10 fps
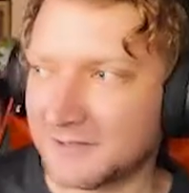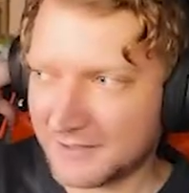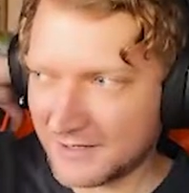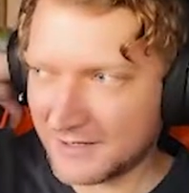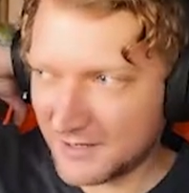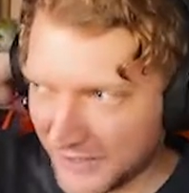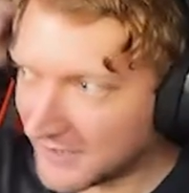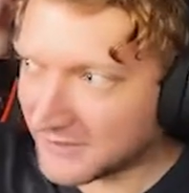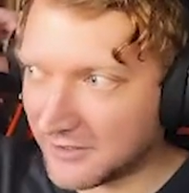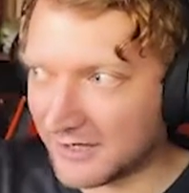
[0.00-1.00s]
Now we
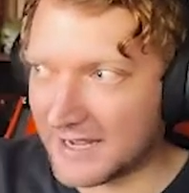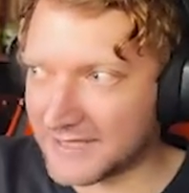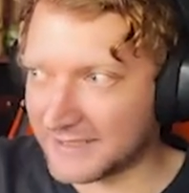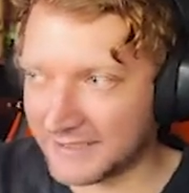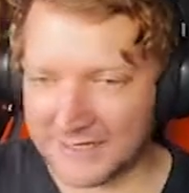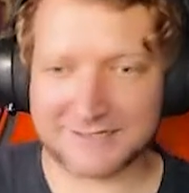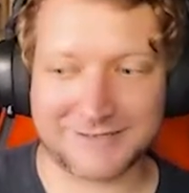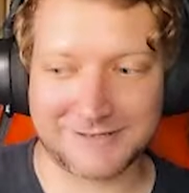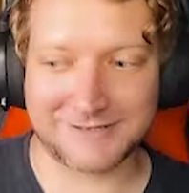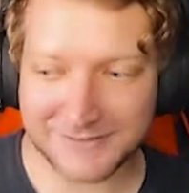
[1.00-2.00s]
got there, lads and
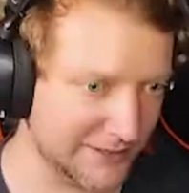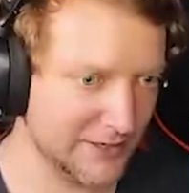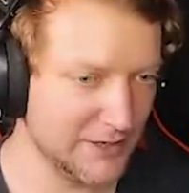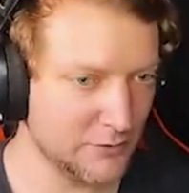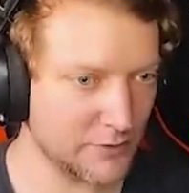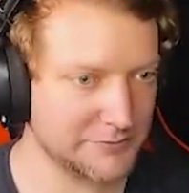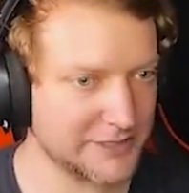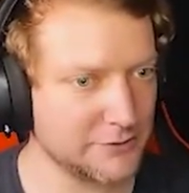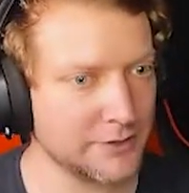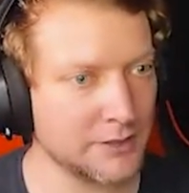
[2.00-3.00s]
lasses. What was I
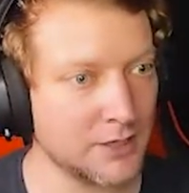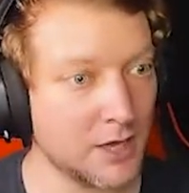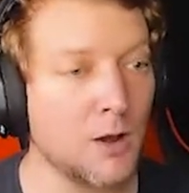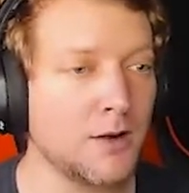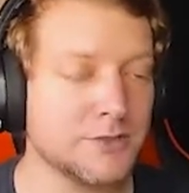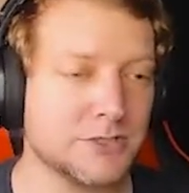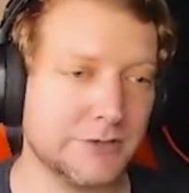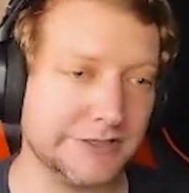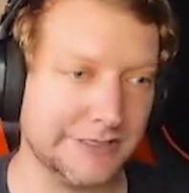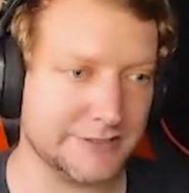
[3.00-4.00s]
doing? Oh, I was
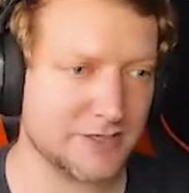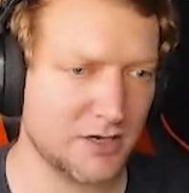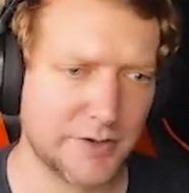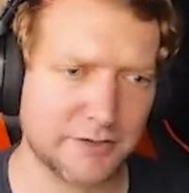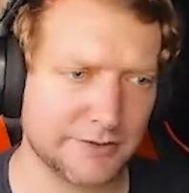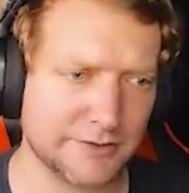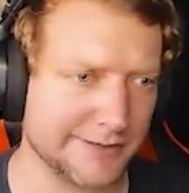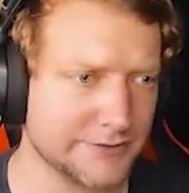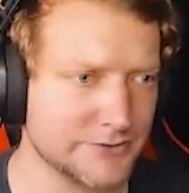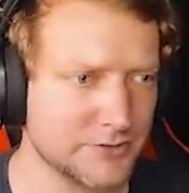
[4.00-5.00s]
doing this. Oh, I don't like
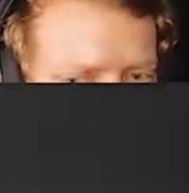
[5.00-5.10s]
this.